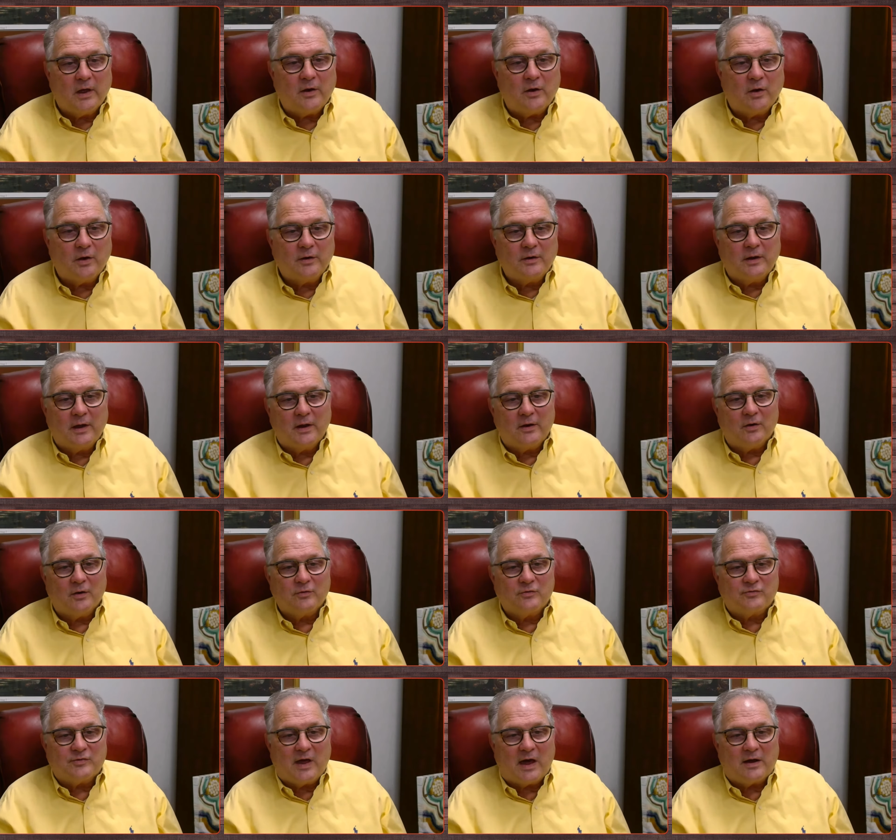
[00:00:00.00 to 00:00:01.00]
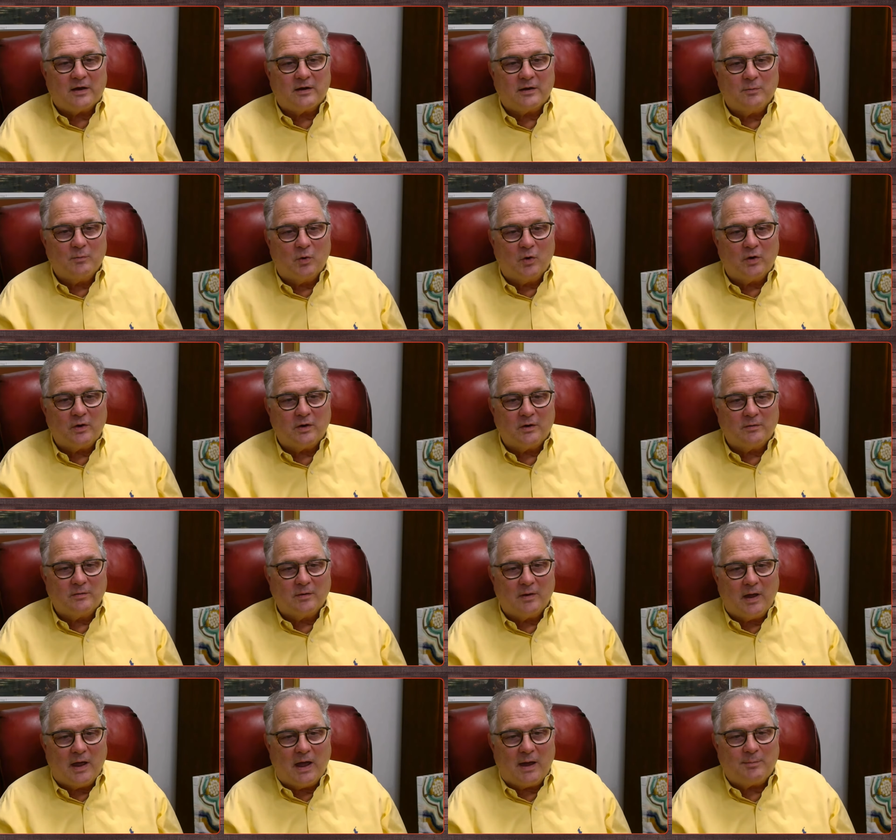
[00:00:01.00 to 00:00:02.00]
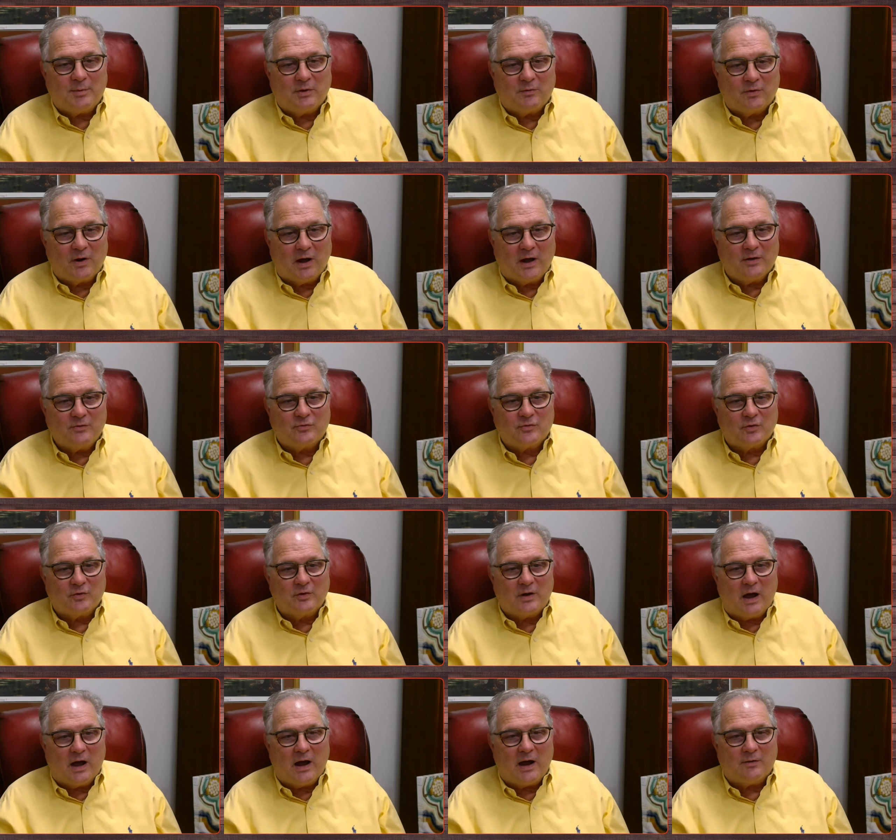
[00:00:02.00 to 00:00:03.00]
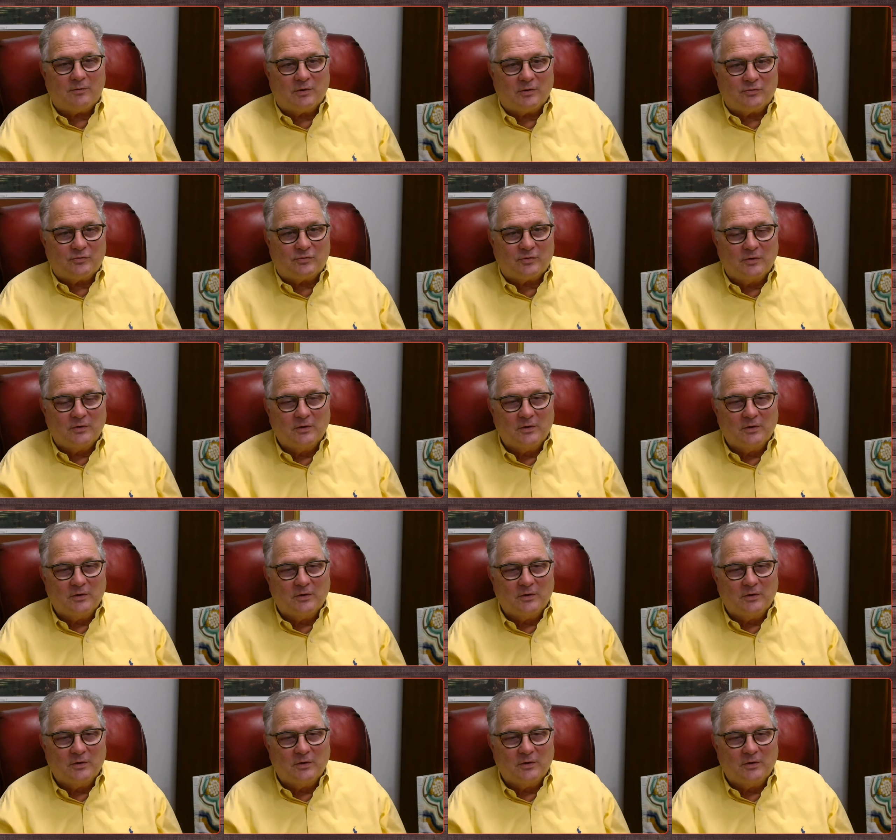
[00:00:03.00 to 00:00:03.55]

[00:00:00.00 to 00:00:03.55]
And on Saturday morning, Abby rides on Iris,